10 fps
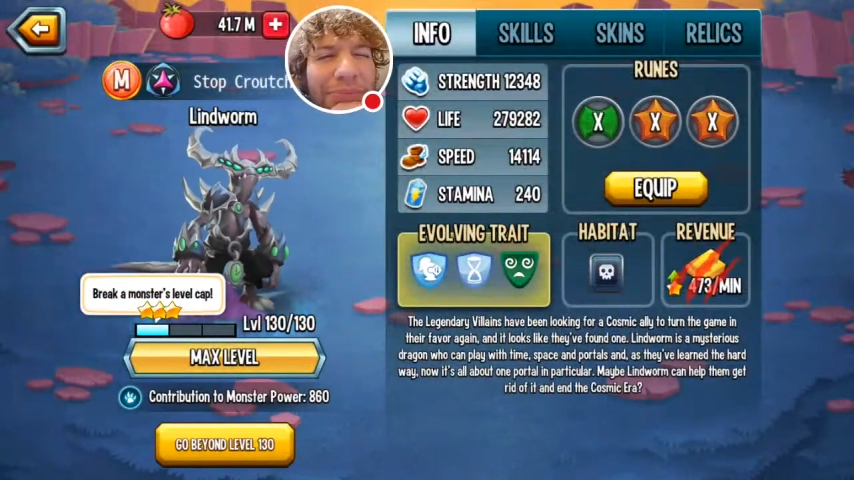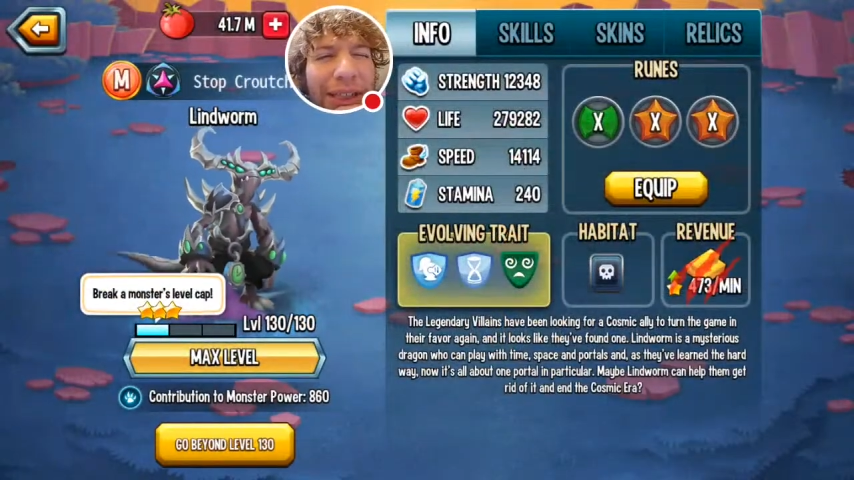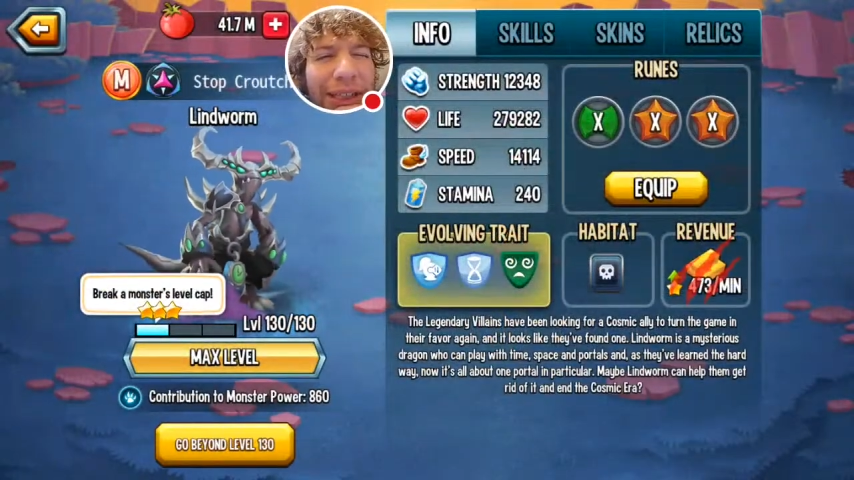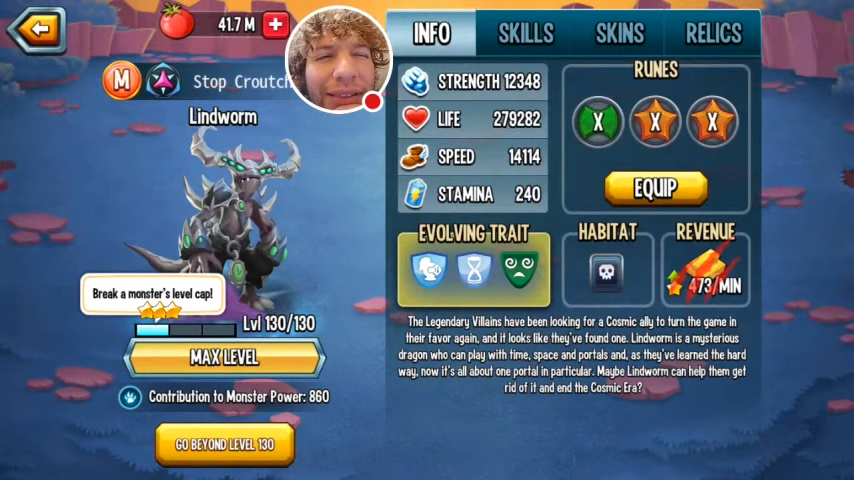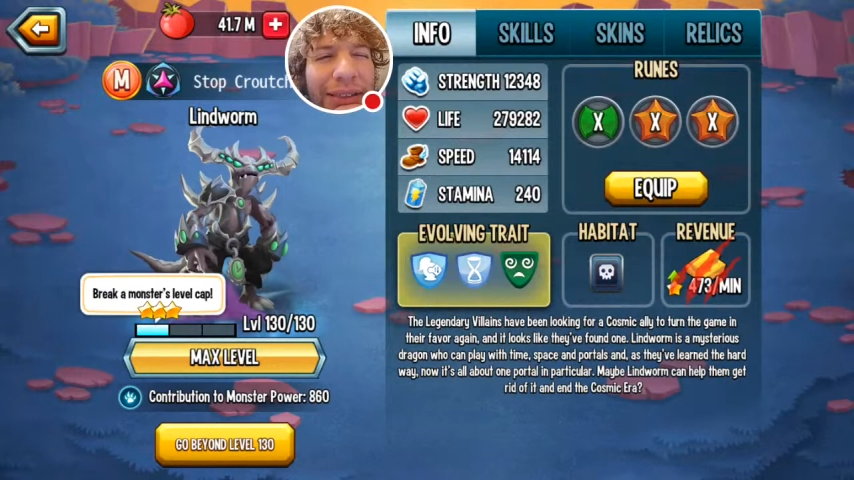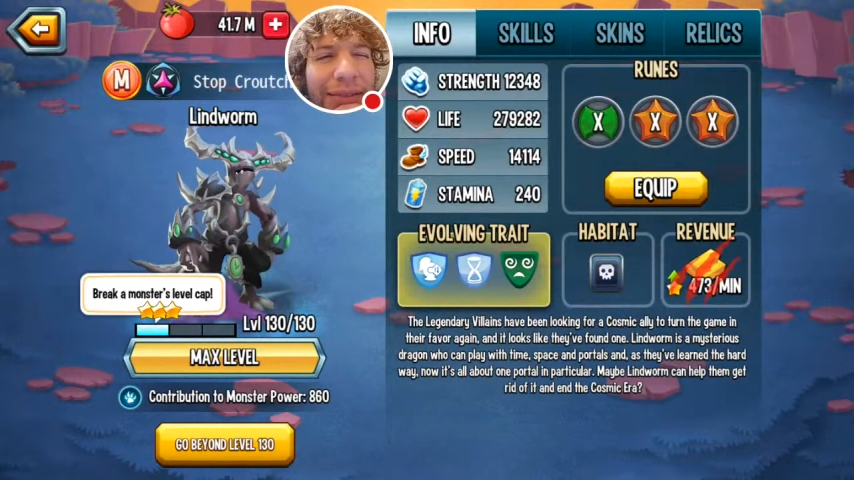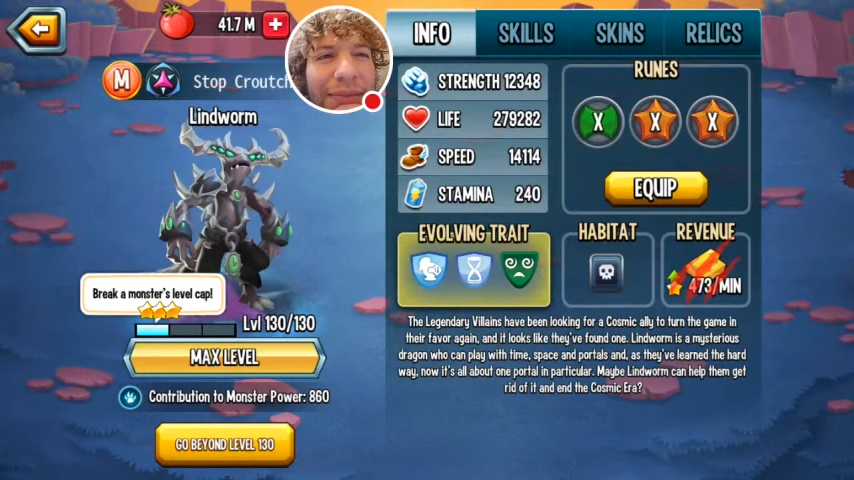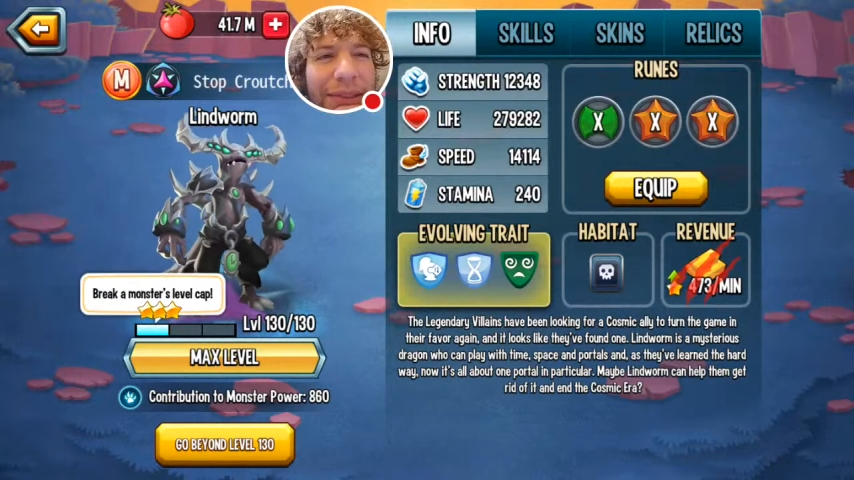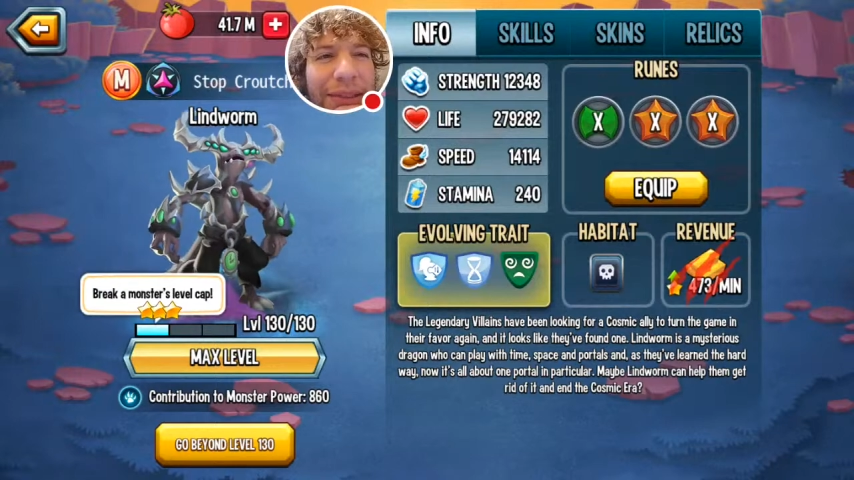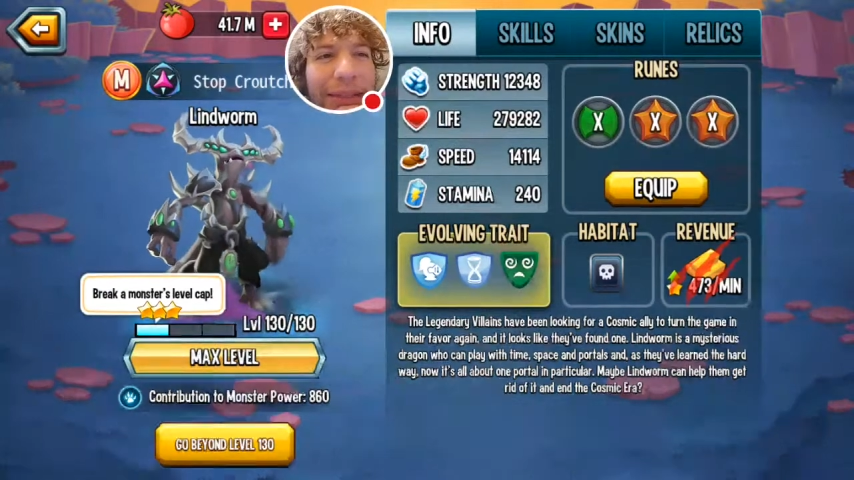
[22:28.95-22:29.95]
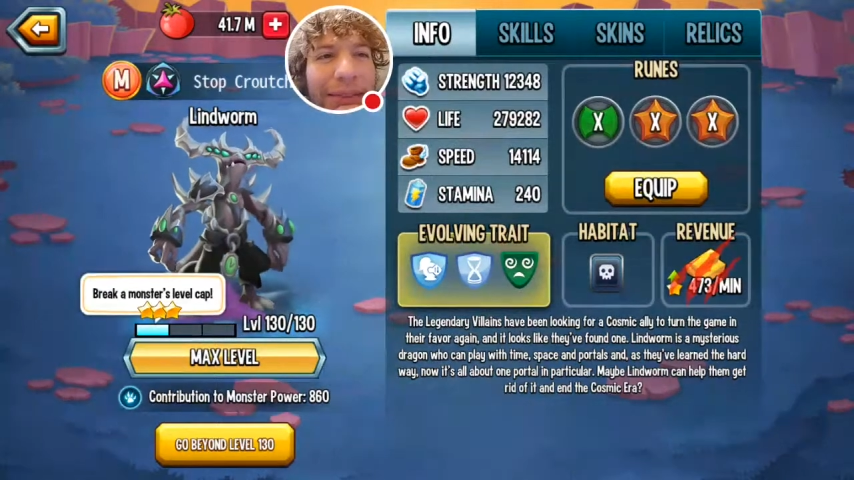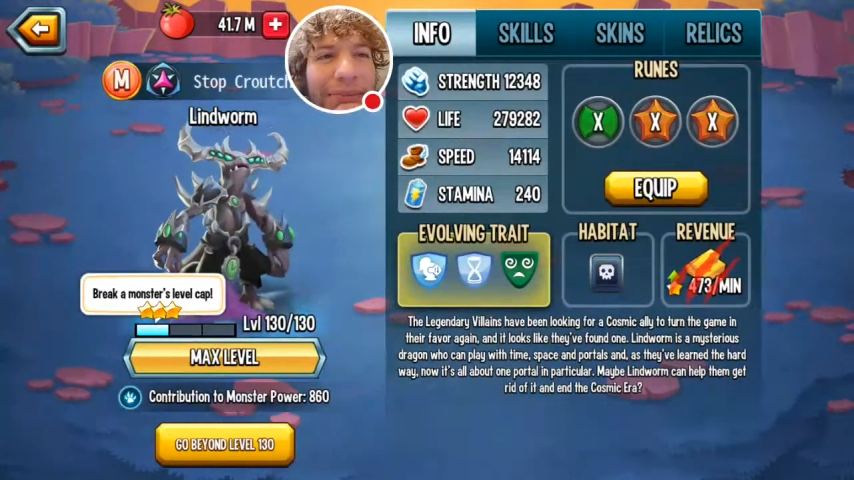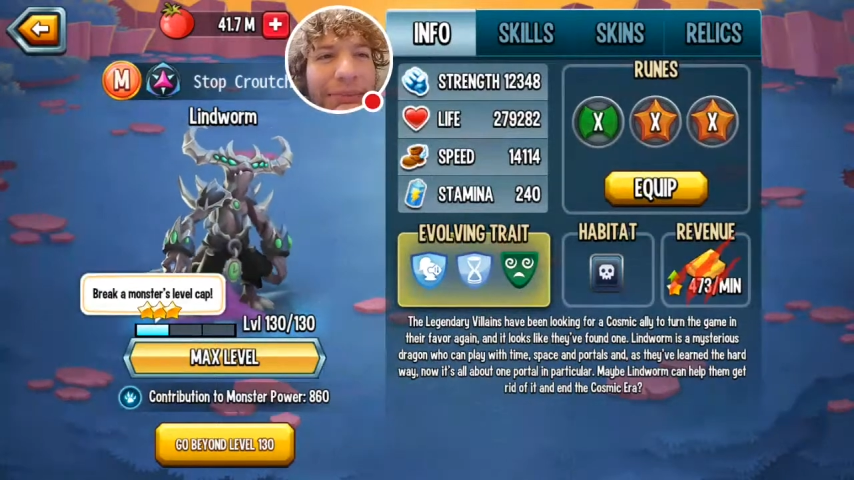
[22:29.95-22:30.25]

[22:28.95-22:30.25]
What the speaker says: guess that